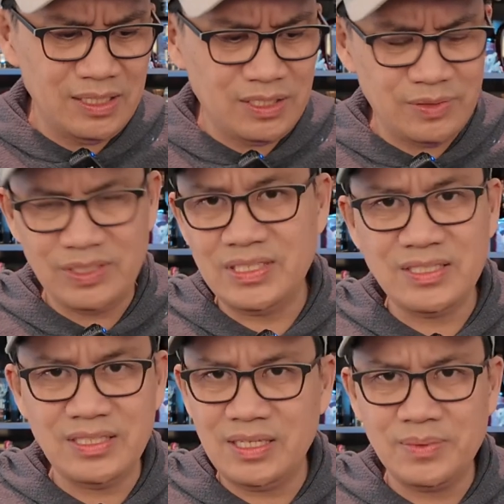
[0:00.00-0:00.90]
this is around
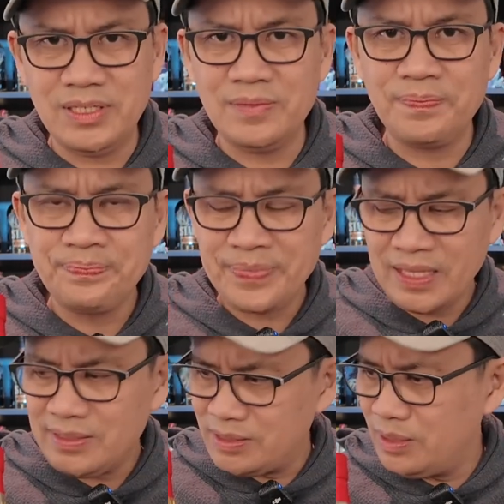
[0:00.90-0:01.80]
60 something.
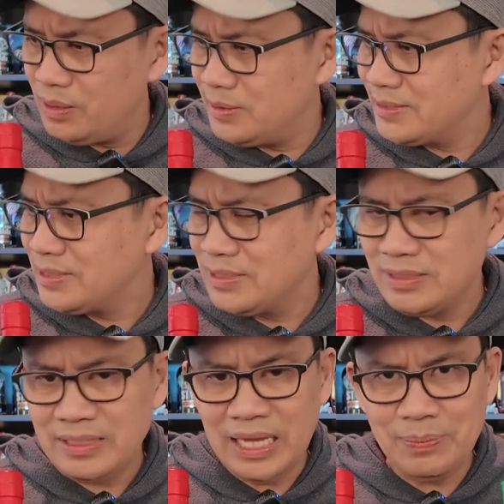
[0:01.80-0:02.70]
So
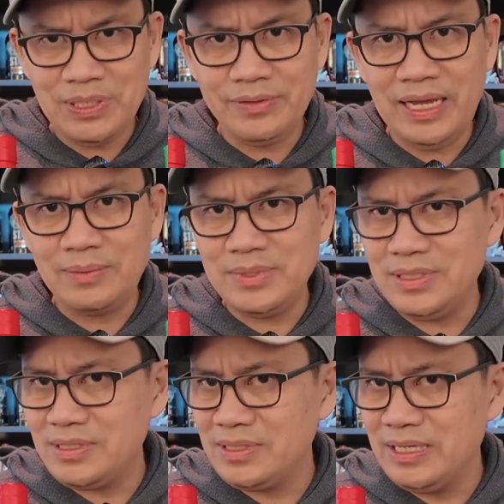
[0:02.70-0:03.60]
happy to grab
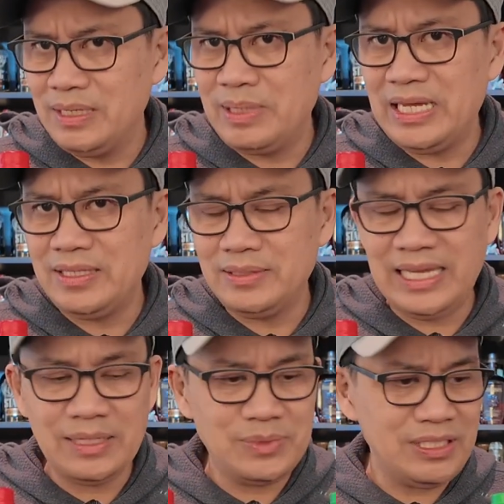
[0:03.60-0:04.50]
these and add
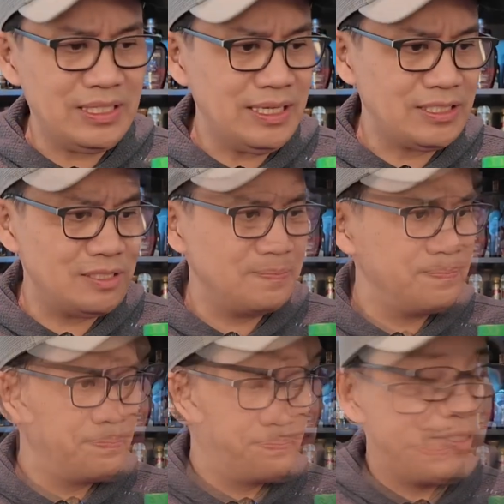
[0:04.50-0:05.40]
them to the collection.
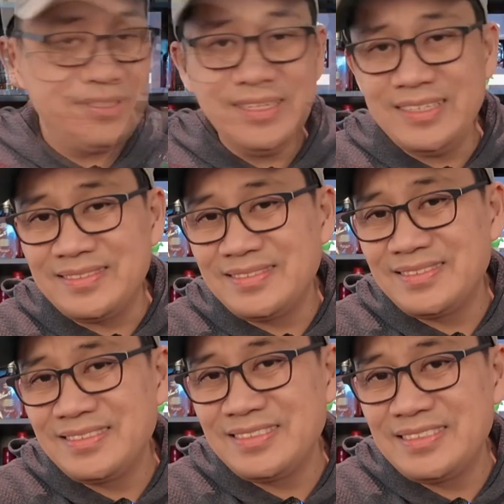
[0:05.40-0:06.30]
All right.
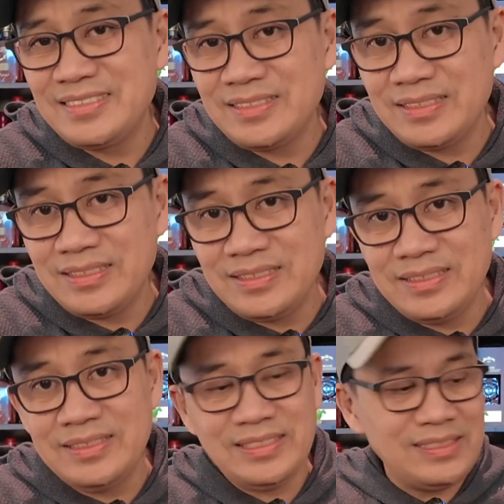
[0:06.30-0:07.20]

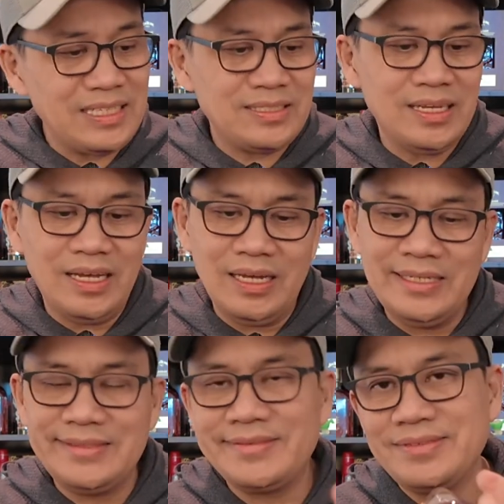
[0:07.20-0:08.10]
And this next guy
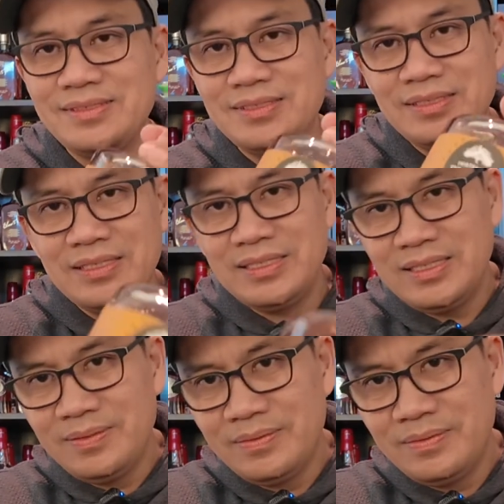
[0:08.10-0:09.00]

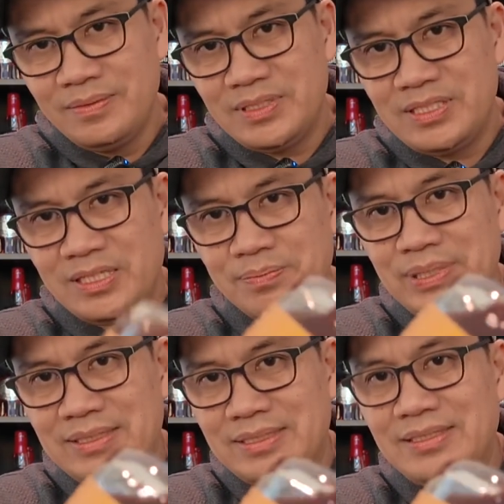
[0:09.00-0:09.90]
was to
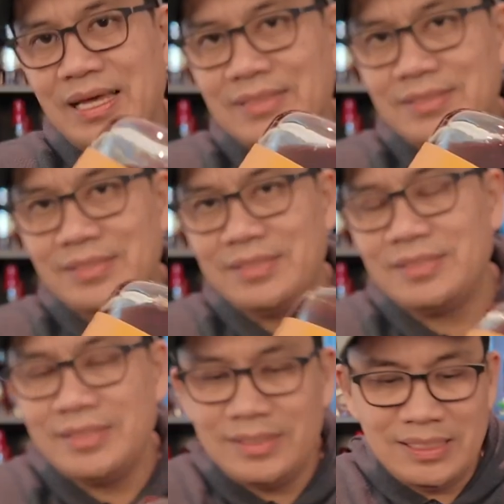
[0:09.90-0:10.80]
complete the set.
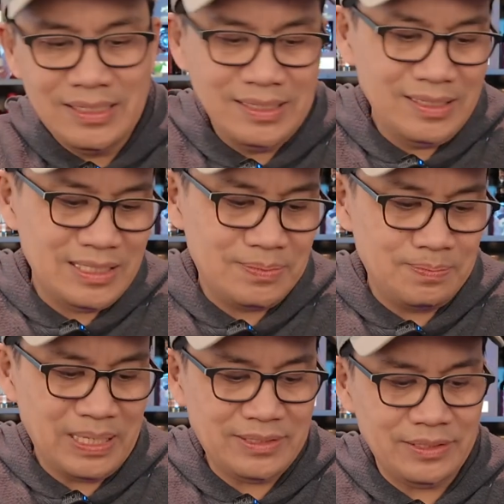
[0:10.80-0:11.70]
It's
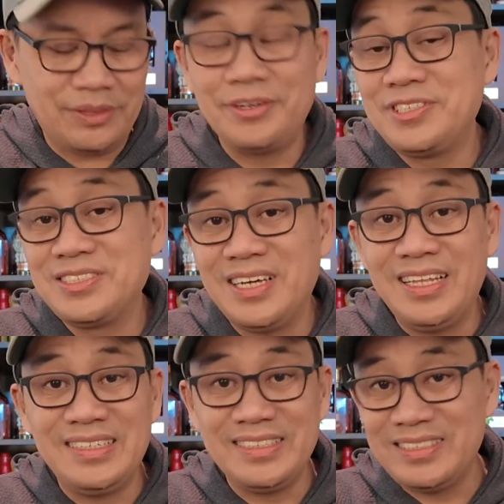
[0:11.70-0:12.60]
basically a 13th
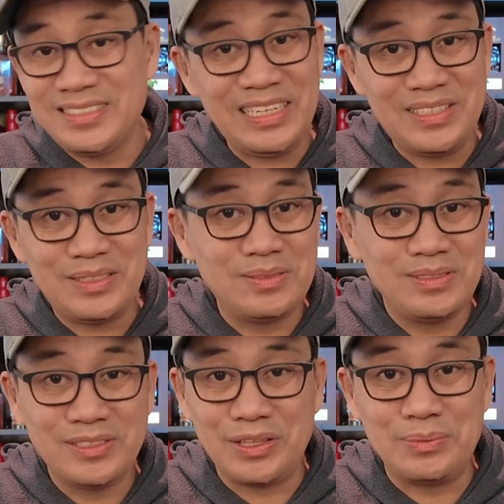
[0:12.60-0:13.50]
Colony standard
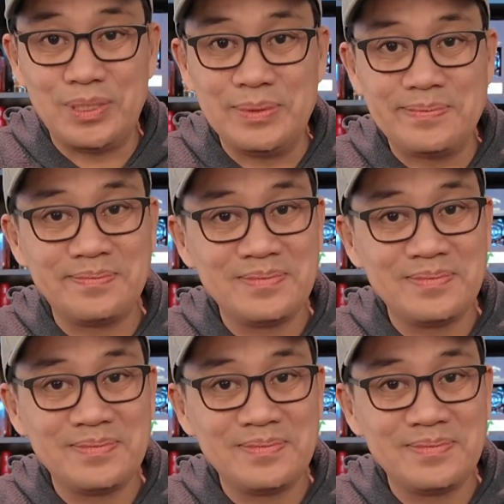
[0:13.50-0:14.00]
Southern bourbon.